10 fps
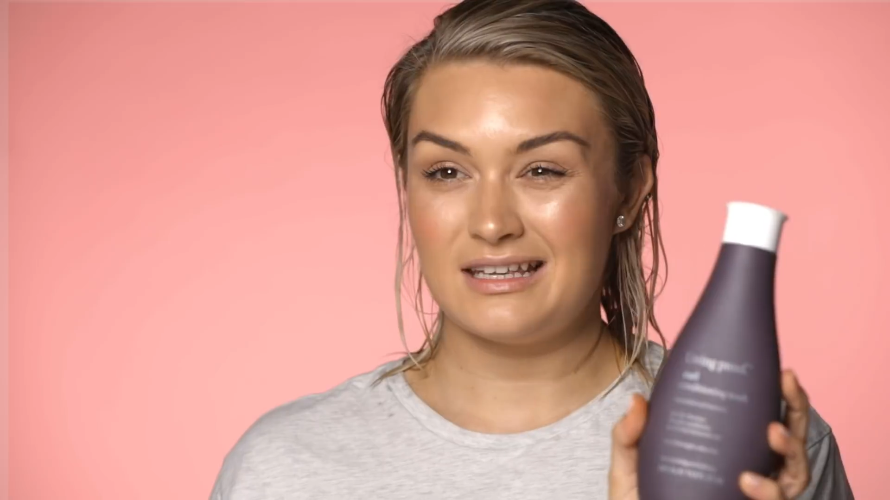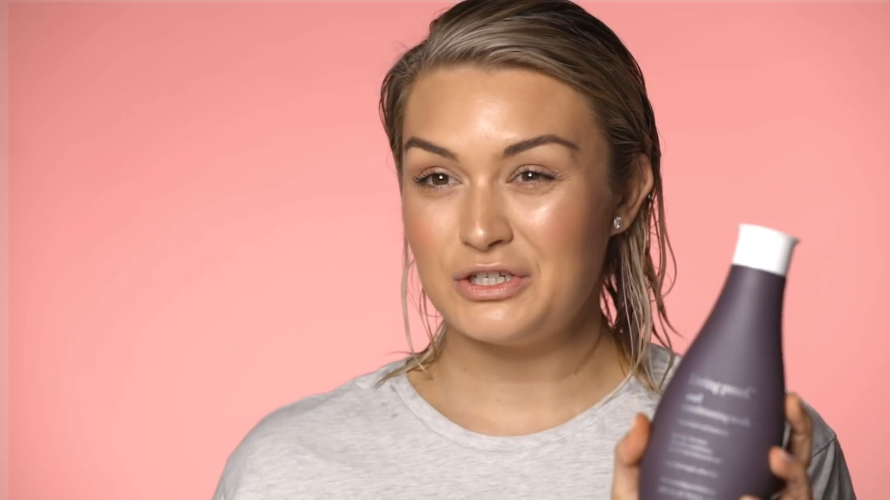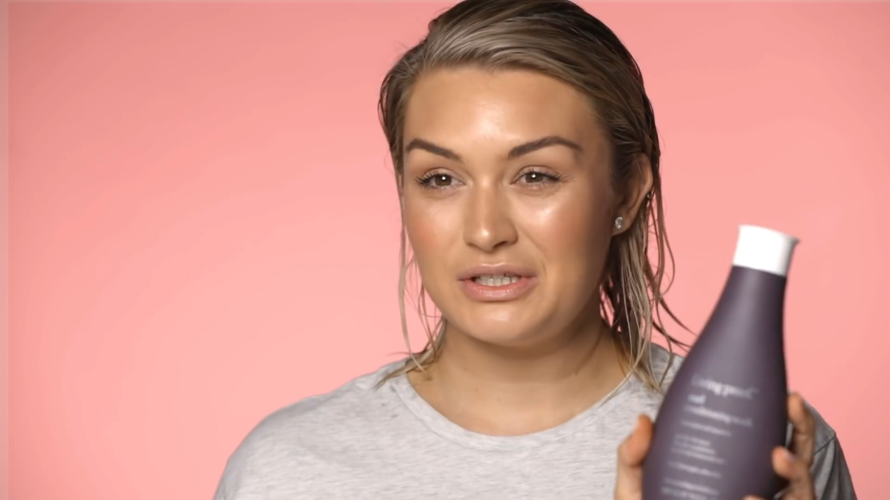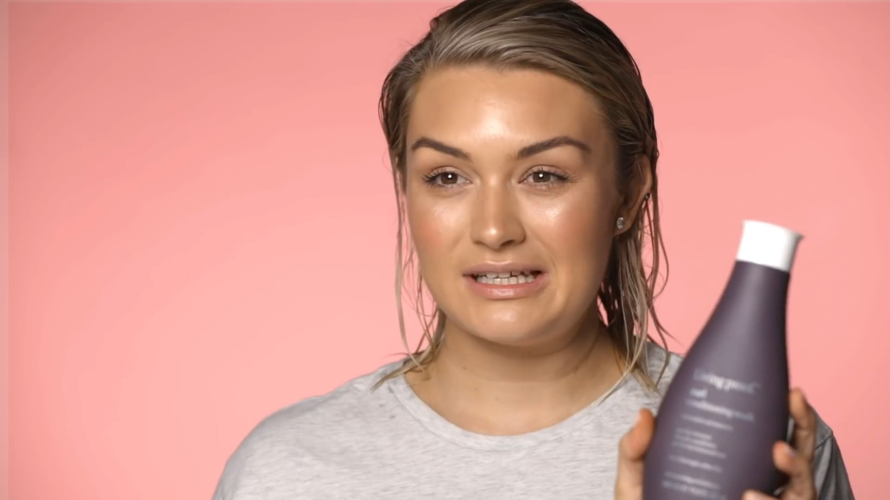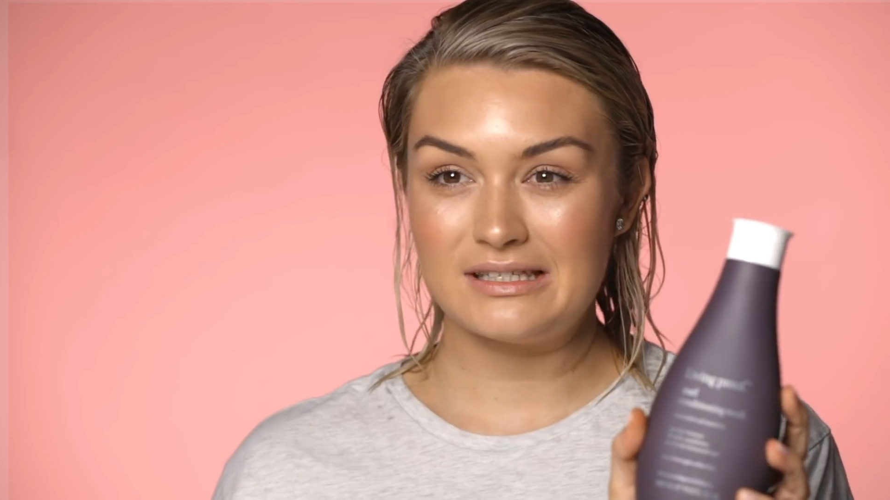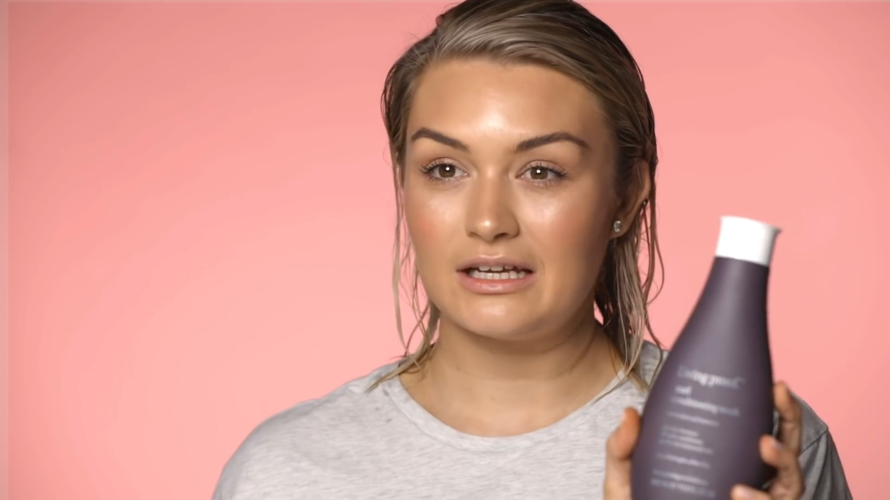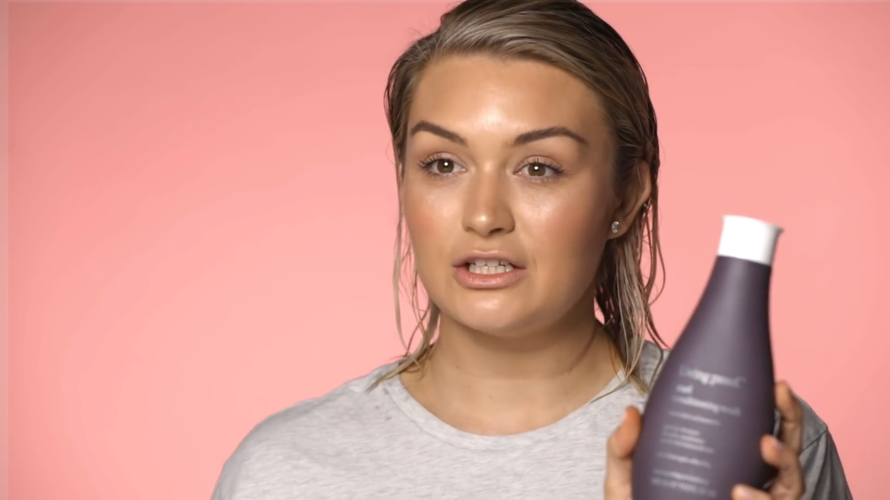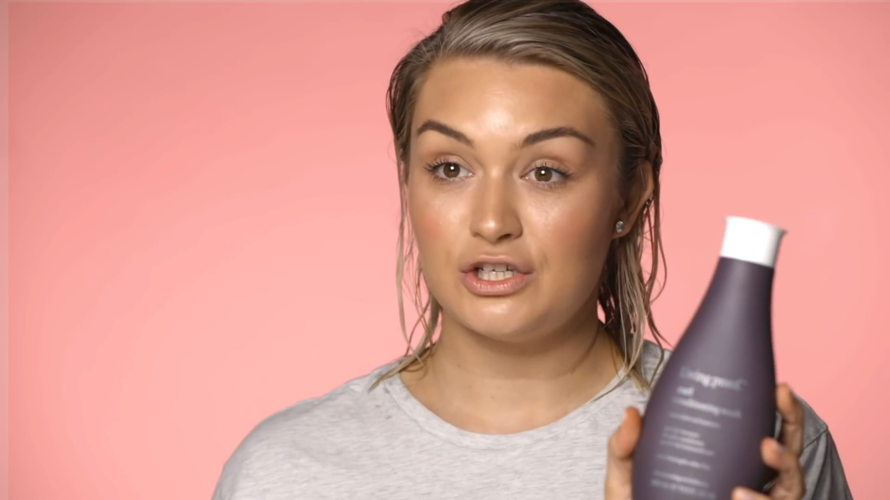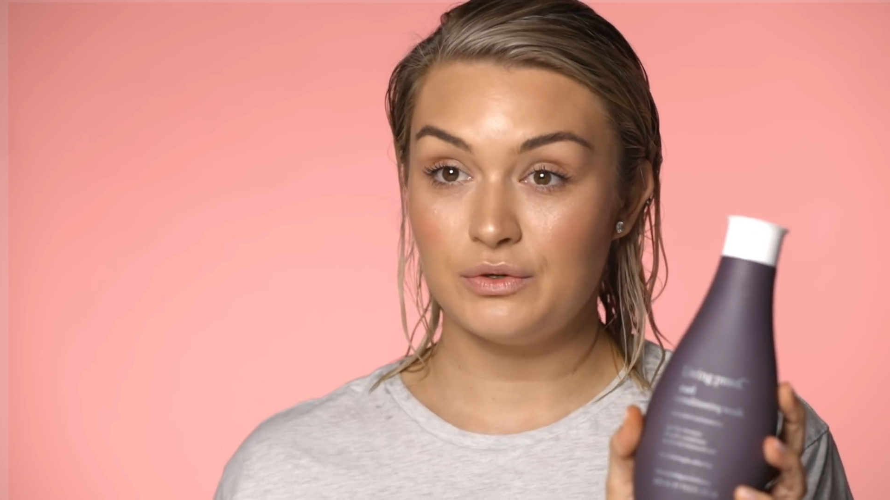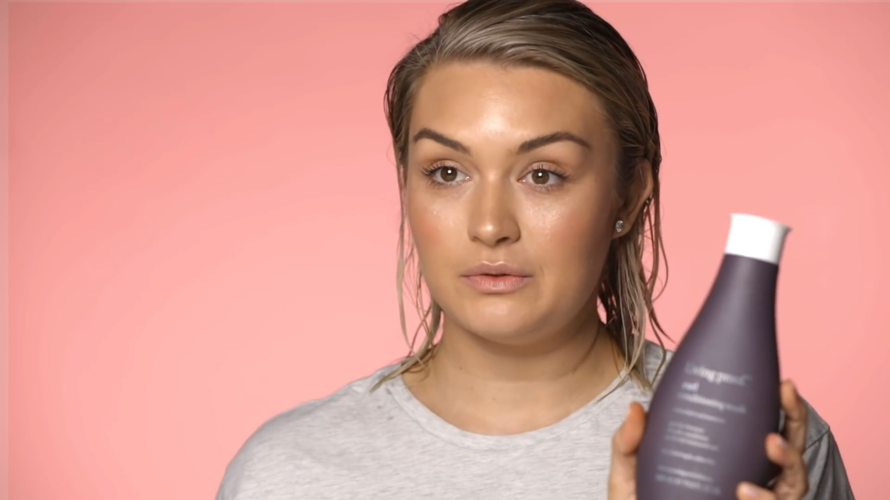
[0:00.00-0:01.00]
Essentially, it's like
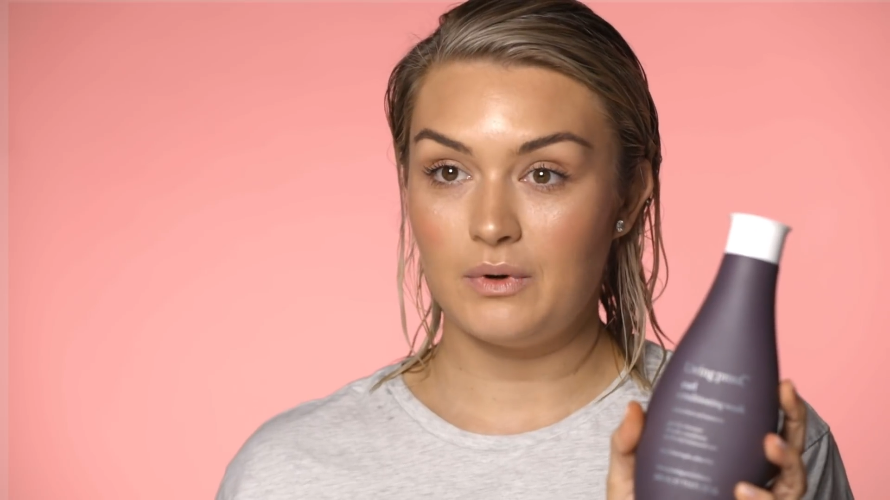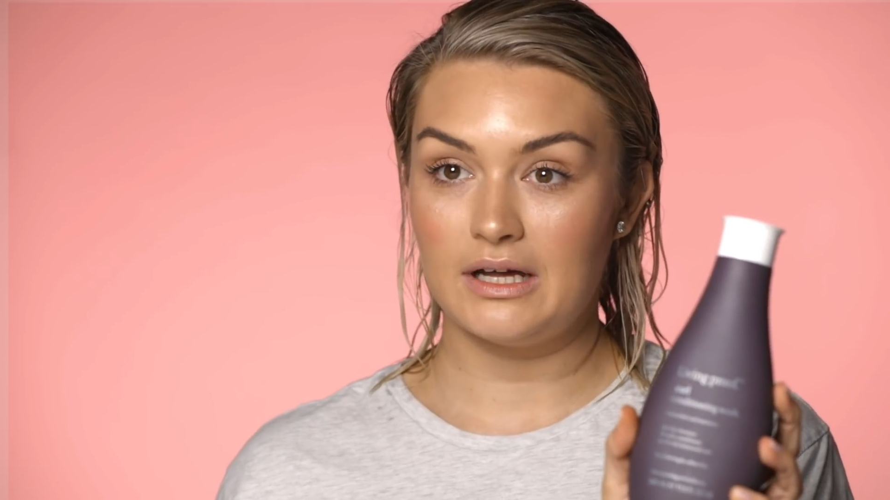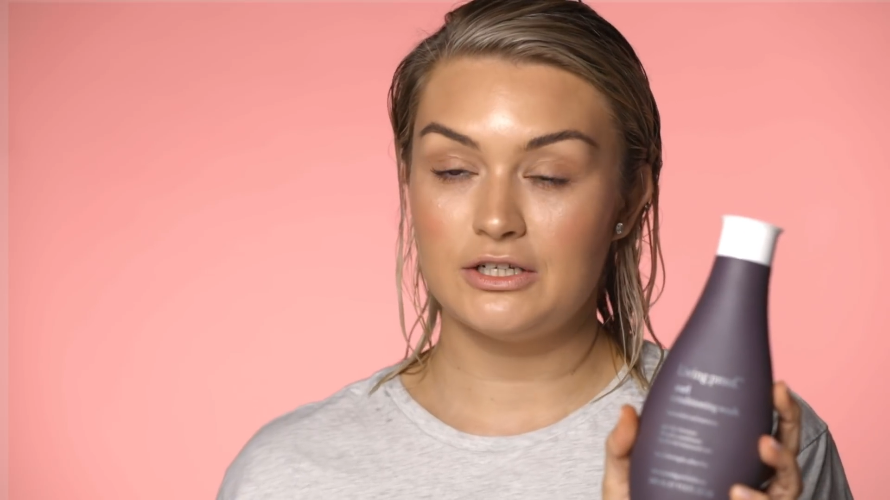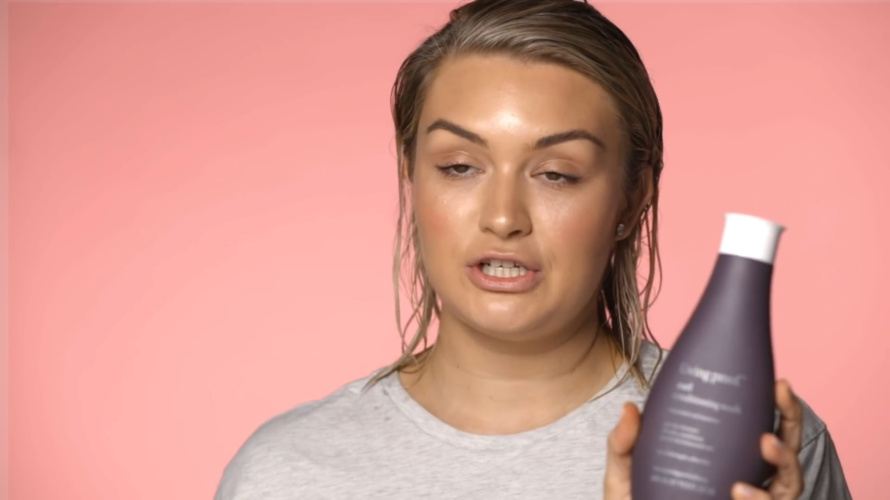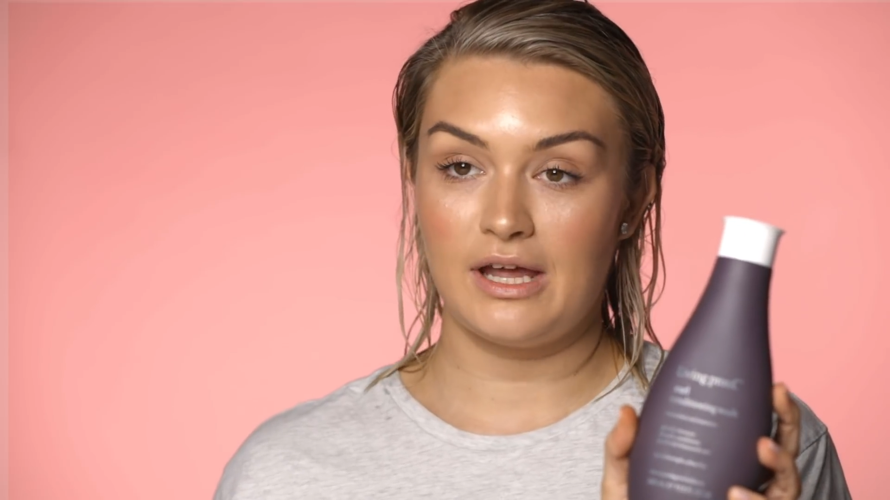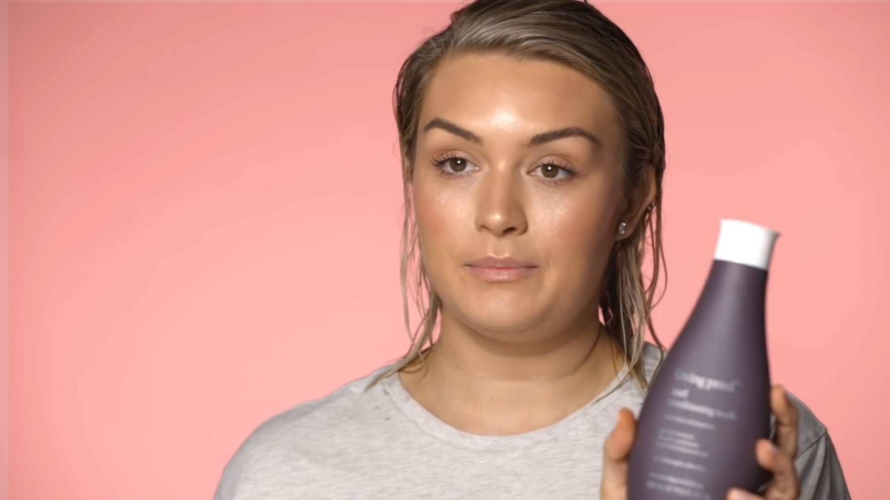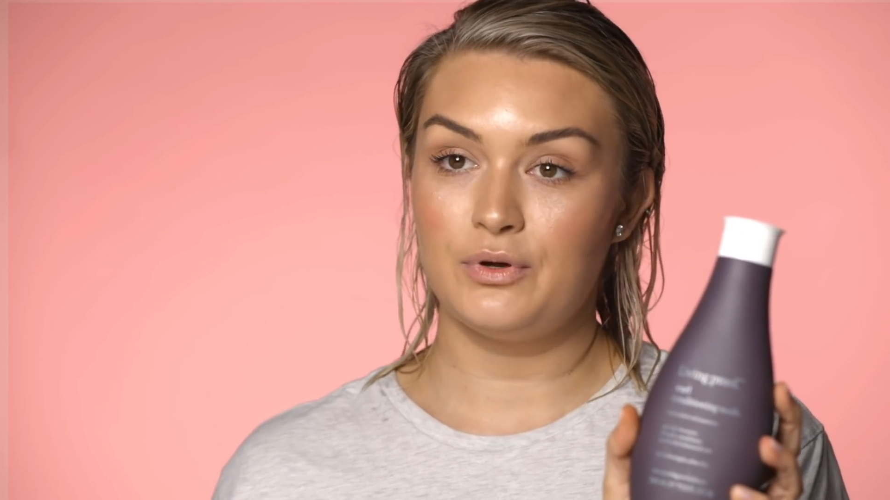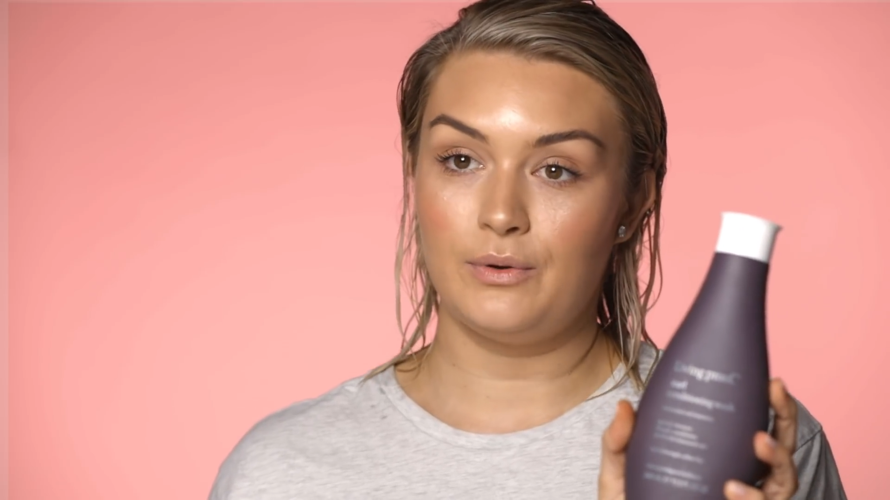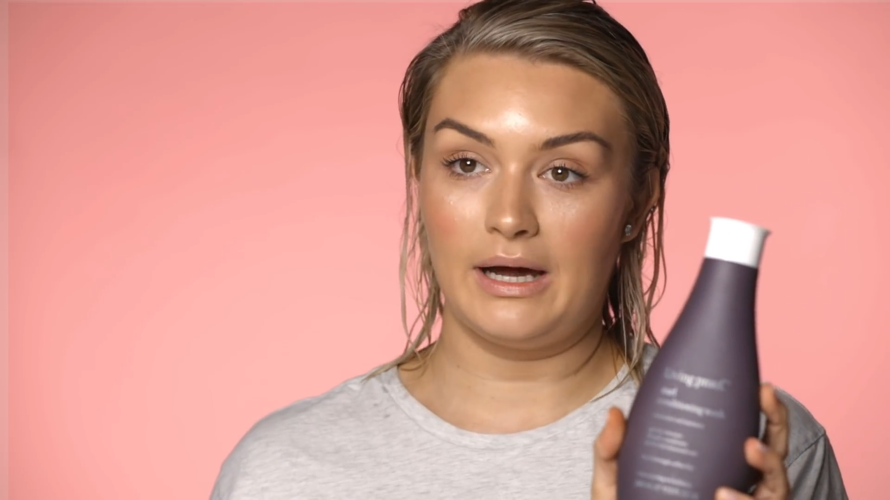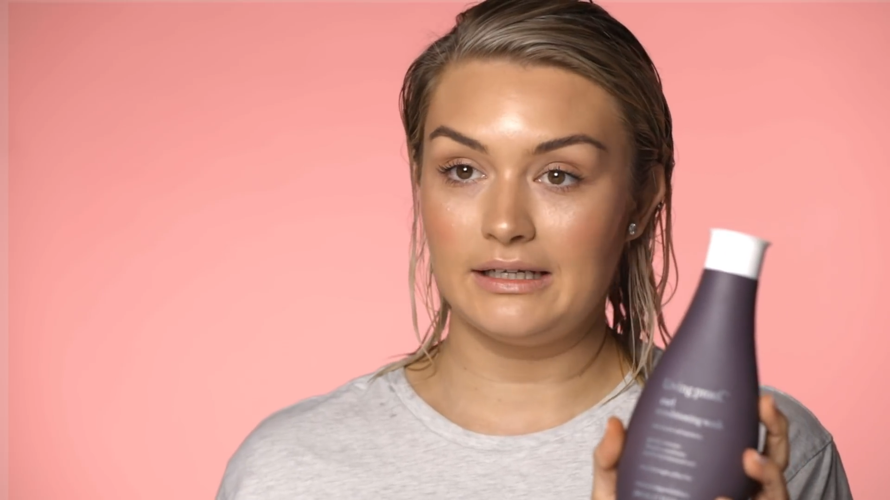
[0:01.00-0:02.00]
a two-in-one
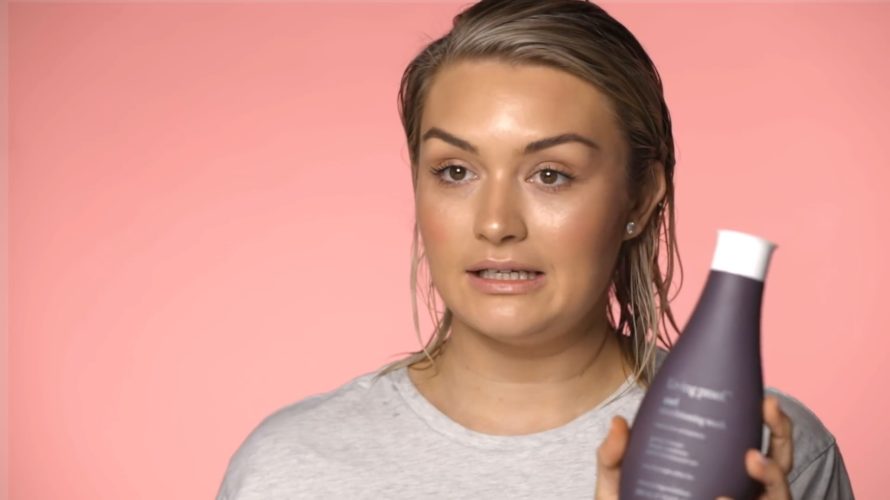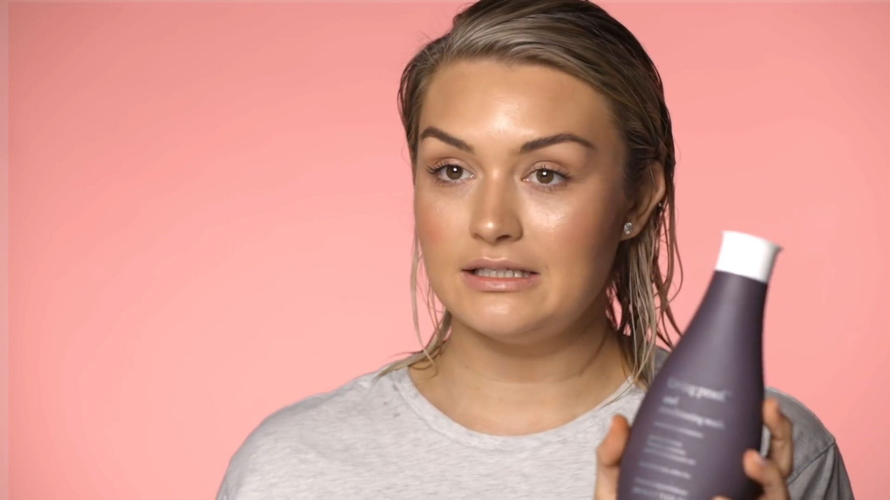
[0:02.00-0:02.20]
shampoo and